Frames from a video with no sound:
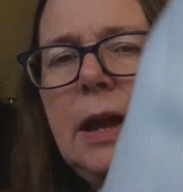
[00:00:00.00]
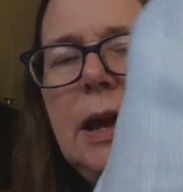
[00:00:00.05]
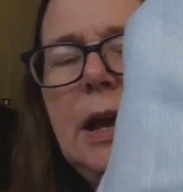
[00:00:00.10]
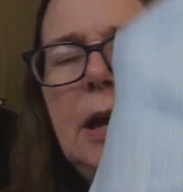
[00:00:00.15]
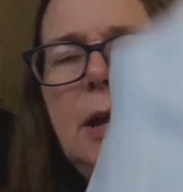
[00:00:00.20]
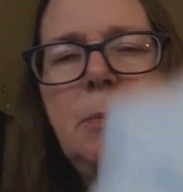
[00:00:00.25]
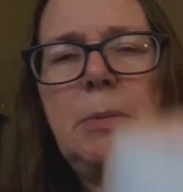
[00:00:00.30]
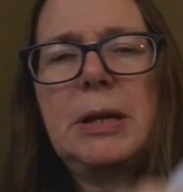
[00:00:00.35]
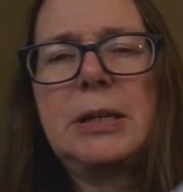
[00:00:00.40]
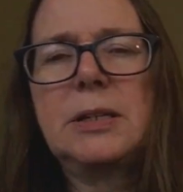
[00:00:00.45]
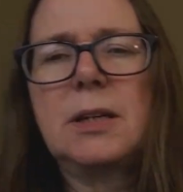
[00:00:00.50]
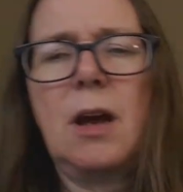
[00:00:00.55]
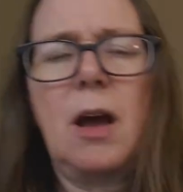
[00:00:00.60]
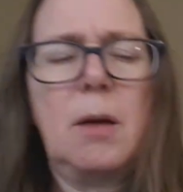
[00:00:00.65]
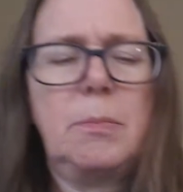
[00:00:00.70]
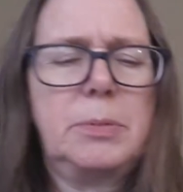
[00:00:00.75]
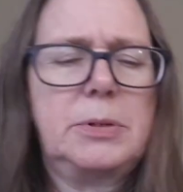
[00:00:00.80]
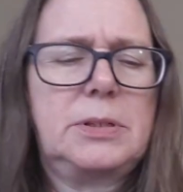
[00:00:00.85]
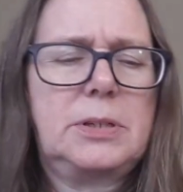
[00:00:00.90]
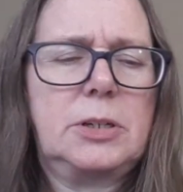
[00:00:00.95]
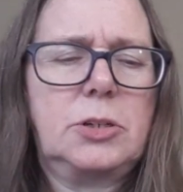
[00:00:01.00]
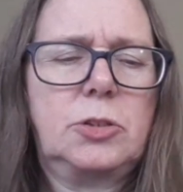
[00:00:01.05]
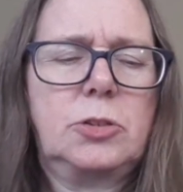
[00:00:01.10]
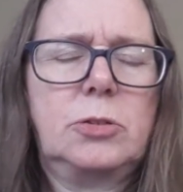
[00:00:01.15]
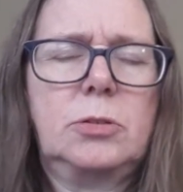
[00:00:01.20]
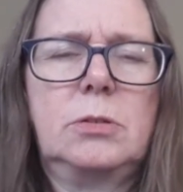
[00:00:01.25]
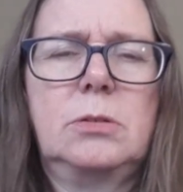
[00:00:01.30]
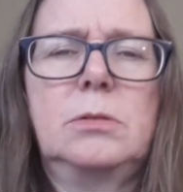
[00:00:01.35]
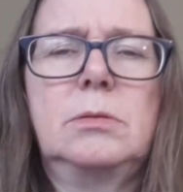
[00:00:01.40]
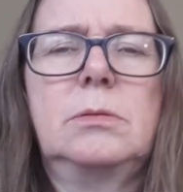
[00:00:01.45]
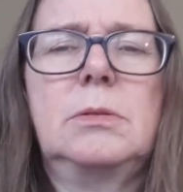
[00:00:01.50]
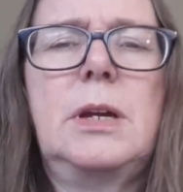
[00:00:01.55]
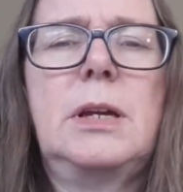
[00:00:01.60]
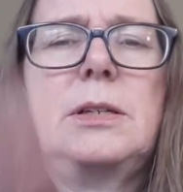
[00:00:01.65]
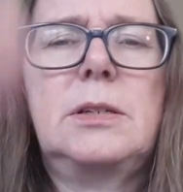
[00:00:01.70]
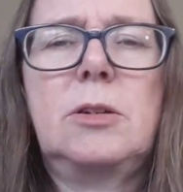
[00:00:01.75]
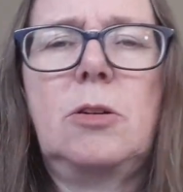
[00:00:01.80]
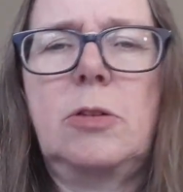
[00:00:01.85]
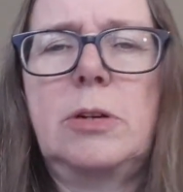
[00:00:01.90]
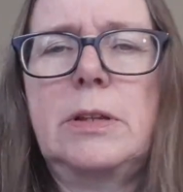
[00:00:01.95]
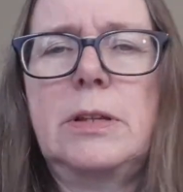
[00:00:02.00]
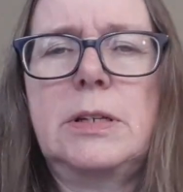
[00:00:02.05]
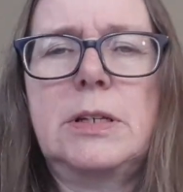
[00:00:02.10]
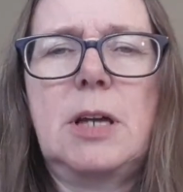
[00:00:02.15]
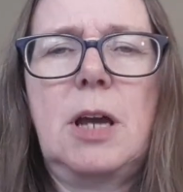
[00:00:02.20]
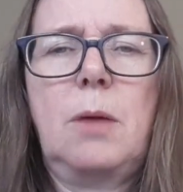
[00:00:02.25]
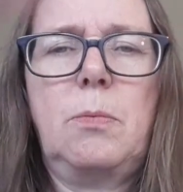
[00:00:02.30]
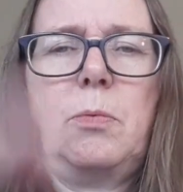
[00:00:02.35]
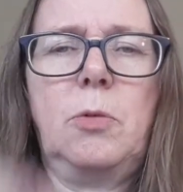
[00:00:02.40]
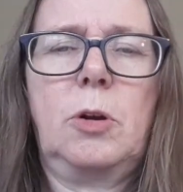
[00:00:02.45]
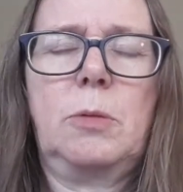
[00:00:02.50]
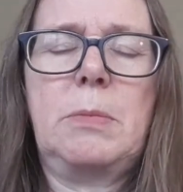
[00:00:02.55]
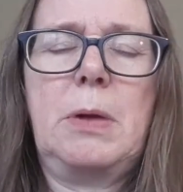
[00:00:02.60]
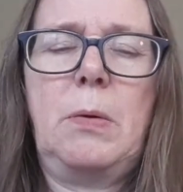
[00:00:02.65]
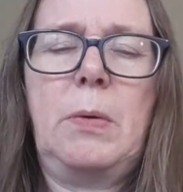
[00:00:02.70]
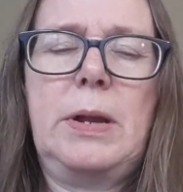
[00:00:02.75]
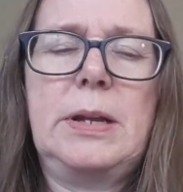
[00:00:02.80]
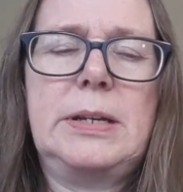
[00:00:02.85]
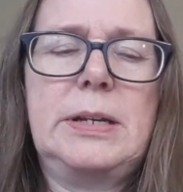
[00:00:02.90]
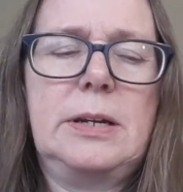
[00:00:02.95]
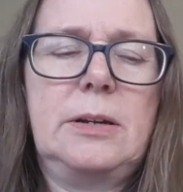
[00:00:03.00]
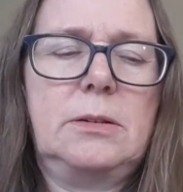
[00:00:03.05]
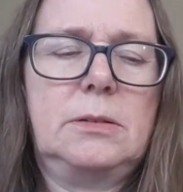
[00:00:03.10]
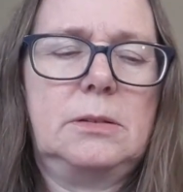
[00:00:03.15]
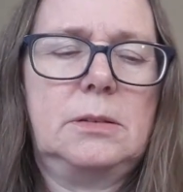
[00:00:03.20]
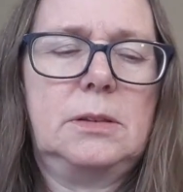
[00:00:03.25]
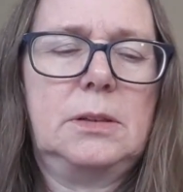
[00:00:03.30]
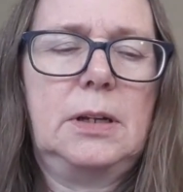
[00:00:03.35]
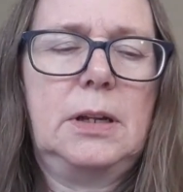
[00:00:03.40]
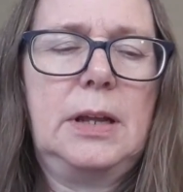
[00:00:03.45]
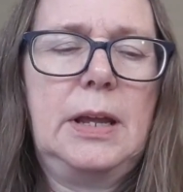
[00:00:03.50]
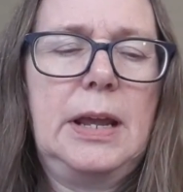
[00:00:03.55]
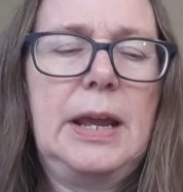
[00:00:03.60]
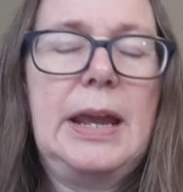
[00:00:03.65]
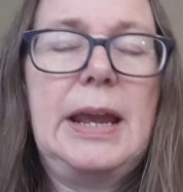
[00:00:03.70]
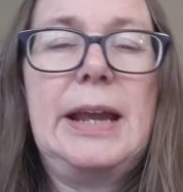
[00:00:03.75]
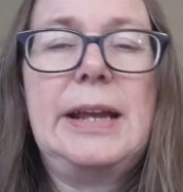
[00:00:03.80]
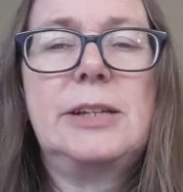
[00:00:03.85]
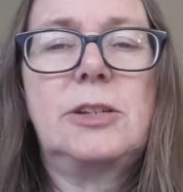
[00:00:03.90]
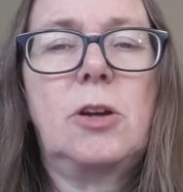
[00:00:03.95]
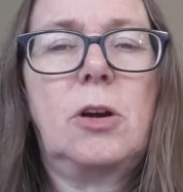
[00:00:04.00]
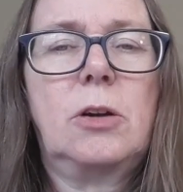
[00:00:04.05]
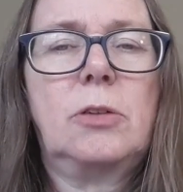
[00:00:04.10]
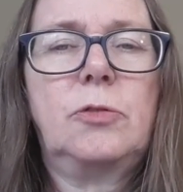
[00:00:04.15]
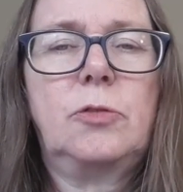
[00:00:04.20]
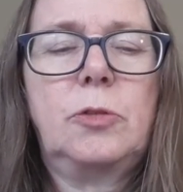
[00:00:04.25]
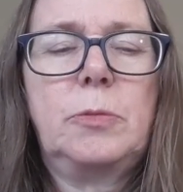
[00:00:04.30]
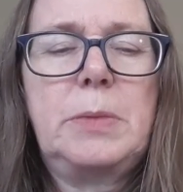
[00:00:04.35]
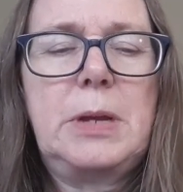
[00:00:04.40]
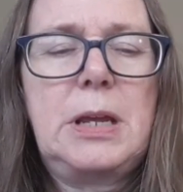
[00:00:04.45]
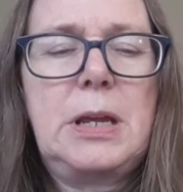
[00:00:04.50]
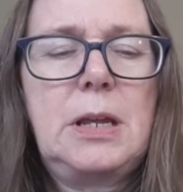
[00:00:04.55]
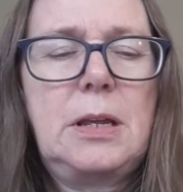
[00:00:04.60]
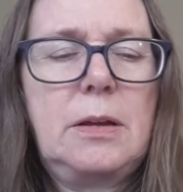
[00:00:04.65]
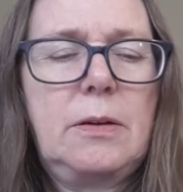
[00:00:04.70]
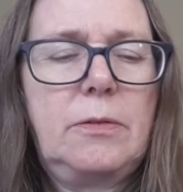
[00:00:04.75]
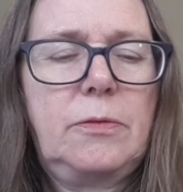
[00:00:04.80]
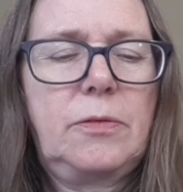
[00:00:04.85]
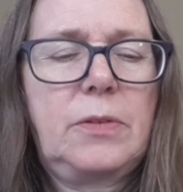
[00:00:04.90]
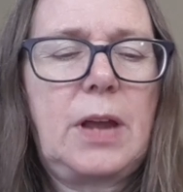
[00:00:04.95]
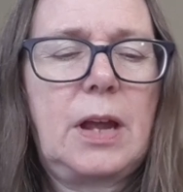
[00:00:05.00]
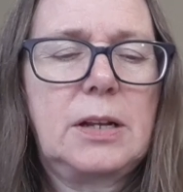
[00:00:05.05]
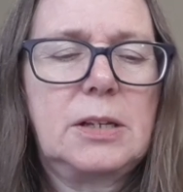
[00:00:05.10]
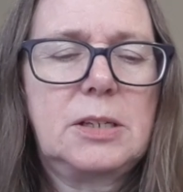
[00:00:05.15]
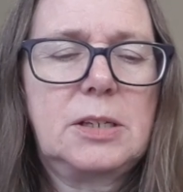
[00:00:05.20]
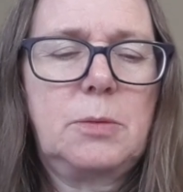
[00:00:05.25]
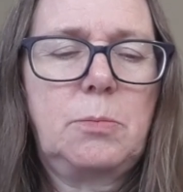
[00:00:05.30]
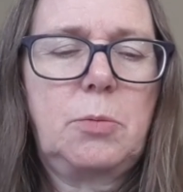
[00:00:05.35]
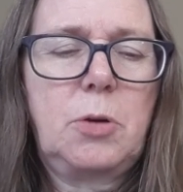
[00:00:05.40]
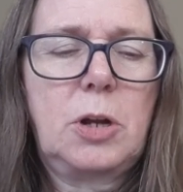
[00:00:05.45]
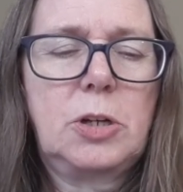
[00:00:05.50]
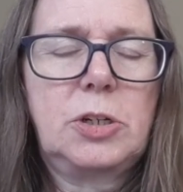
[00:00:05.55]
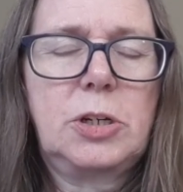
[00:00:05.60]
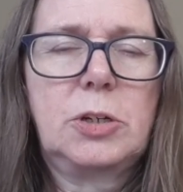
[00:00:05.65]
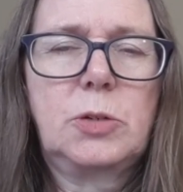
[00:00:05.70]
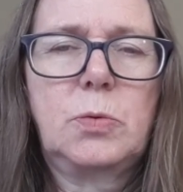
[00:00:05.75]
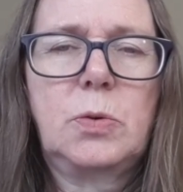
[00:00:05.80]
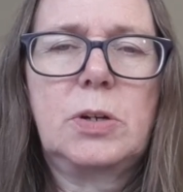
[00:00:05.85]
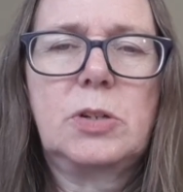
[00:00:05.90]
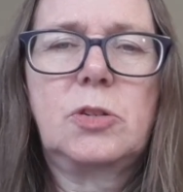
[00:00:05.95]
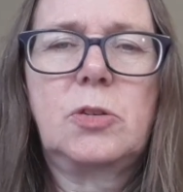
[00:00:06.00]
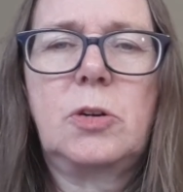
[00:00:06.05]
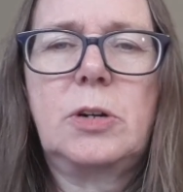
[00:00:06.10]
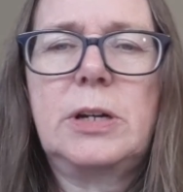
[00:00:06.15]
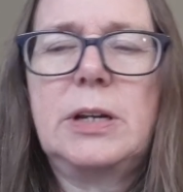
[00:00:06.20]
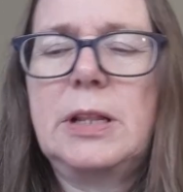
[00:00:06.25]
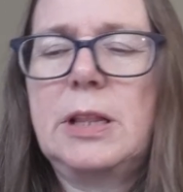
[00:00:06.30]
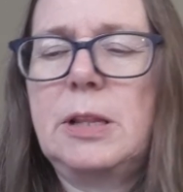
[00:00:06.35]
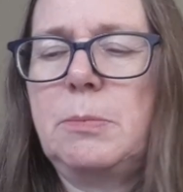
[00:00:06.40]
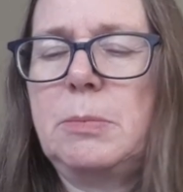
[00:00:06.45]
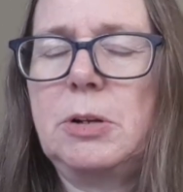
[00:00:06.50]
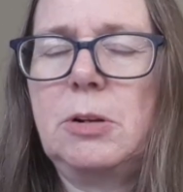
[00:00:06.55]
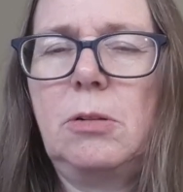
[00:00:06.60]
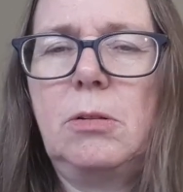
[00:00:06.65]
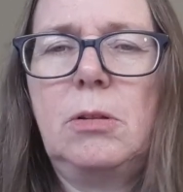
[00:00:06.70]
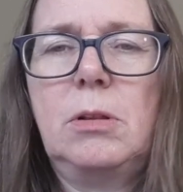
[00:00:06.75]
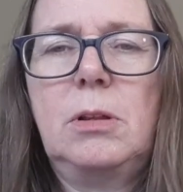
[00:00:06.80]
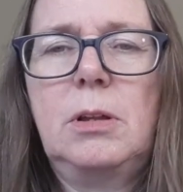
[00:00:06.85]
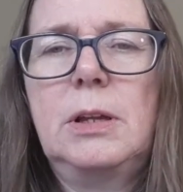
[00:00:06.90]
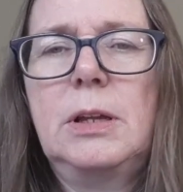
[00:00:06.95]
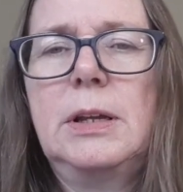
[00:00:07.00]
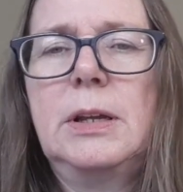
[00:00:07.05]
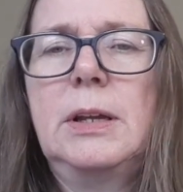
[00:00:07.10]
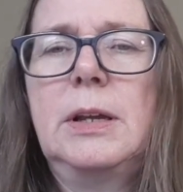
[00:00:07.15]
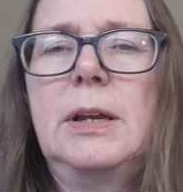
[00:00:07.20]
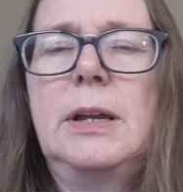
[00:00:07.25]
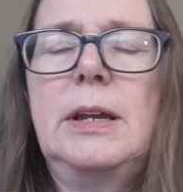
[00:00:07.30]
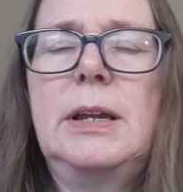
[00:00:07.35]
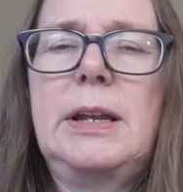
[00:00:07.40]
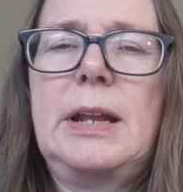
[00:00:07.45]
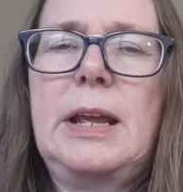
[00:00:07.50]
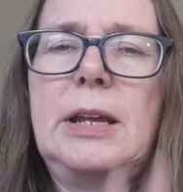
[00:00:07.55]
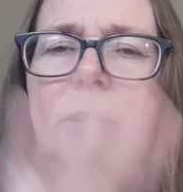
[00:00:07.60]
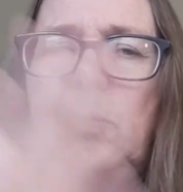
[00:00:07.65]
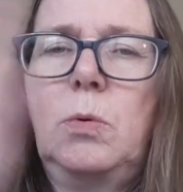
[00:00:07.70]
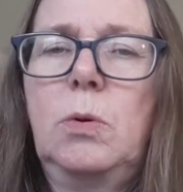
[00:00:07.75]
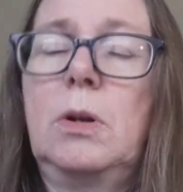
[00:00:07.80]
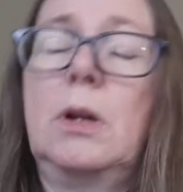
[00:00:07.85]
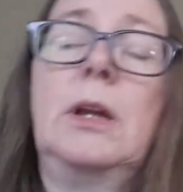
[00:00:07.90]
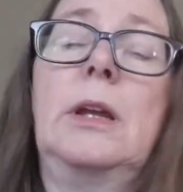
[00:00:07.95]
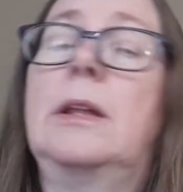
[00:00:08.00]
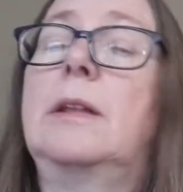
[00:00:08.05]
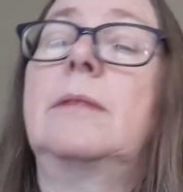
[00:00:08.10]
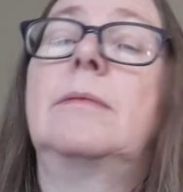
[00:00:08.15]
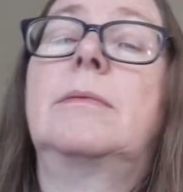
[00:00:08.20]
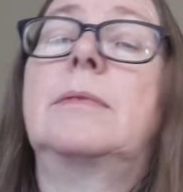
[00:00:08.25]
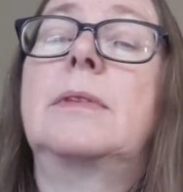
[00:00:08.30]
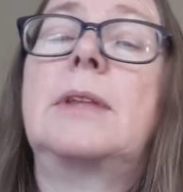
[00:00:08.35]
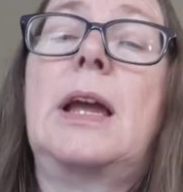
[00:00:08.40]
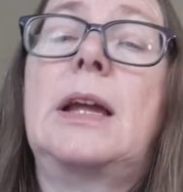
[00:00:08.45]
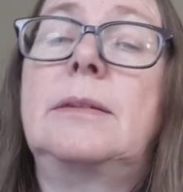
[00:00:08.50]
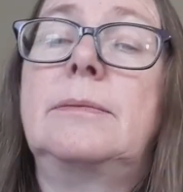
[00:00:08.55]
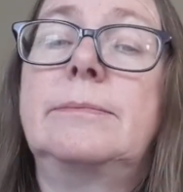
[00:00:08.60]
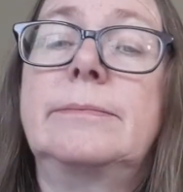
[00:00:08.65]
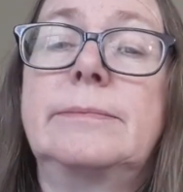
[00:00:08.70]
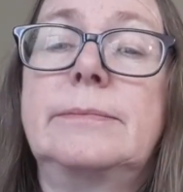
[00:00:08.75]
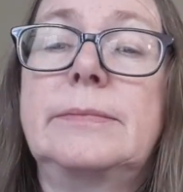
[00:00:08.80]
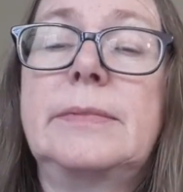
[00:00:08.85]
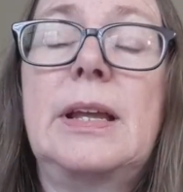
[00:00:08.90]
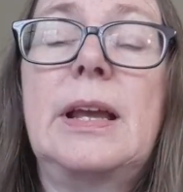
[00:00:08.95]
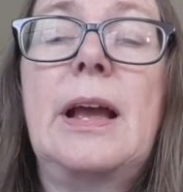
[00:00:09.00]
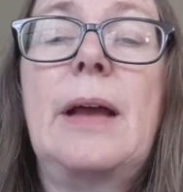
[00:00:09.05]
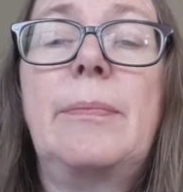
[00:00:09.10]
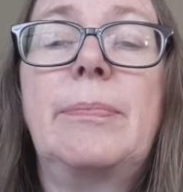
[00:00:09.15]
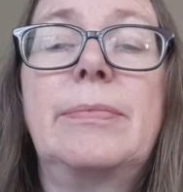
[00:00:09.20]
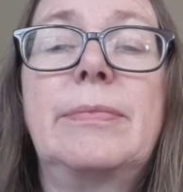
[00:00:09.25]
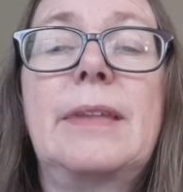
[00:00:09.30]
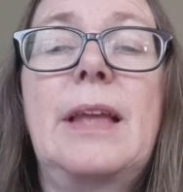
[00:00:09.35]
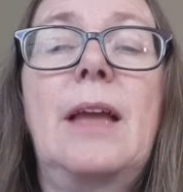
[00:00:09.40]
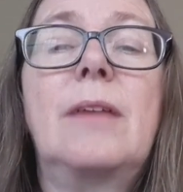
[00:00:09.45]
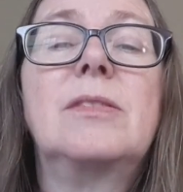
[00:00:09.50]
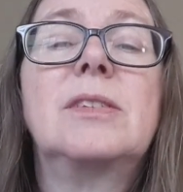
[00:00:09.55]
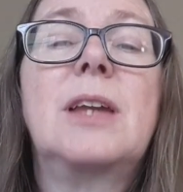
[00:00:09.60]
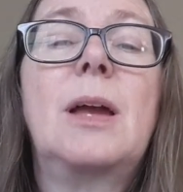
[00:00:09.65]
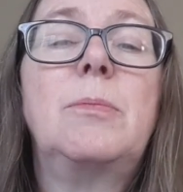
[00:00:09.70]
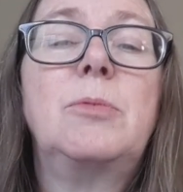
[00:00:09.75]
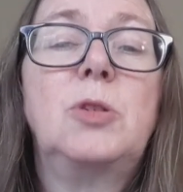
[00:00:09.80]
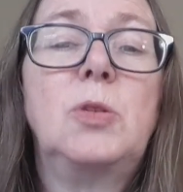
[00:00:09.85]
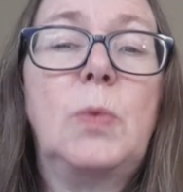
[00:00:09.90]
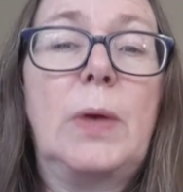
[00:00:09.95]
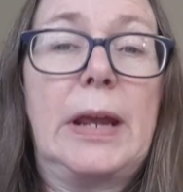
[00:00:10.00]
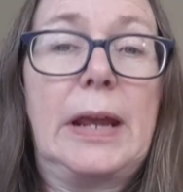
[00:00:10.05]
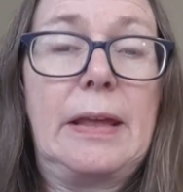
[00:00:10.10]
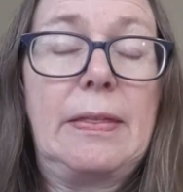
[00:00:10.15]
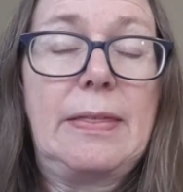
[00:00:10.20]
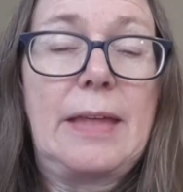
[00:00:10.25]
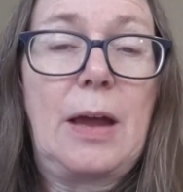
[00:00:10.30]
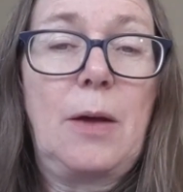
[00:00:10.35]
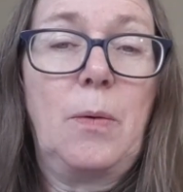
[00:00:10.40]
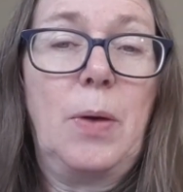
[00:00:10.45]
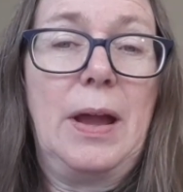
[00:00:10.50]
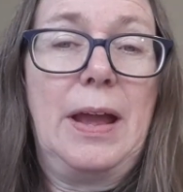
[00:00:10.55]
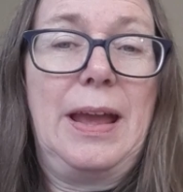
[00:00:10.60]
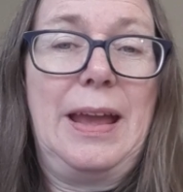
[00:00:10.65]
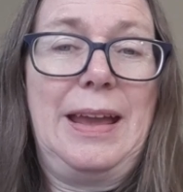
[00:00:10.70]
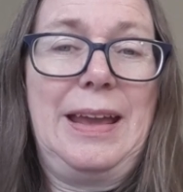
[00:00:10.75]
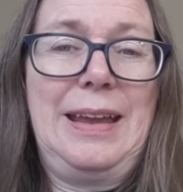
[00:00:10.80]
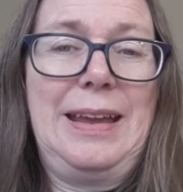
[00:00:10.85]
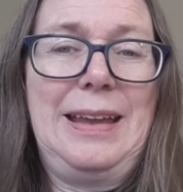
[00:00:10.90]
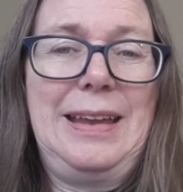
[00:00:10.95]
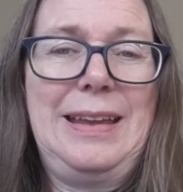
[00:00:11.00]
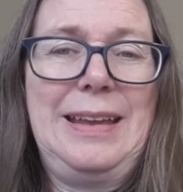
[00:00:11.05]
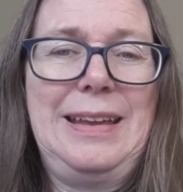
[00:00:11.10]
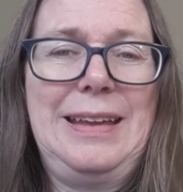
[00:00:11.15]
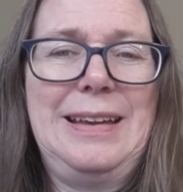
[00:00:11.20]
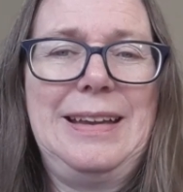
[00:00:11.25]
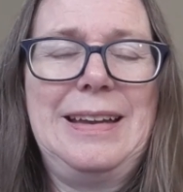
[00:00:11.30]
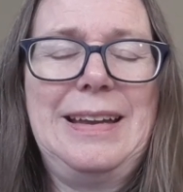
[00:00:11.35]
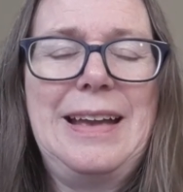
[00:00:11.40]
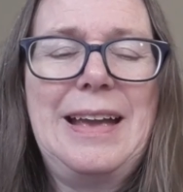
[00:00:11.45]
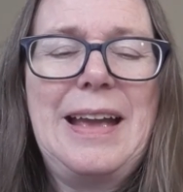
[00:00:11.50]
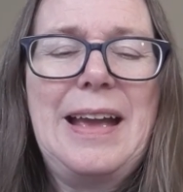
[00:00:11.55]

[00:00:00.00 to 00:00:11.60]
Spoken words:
I am a top stitcher. I start at the top, work my way down. It's hard for me. I've got some projects where I started in the middle and I had to work that. I stopped doing it that way.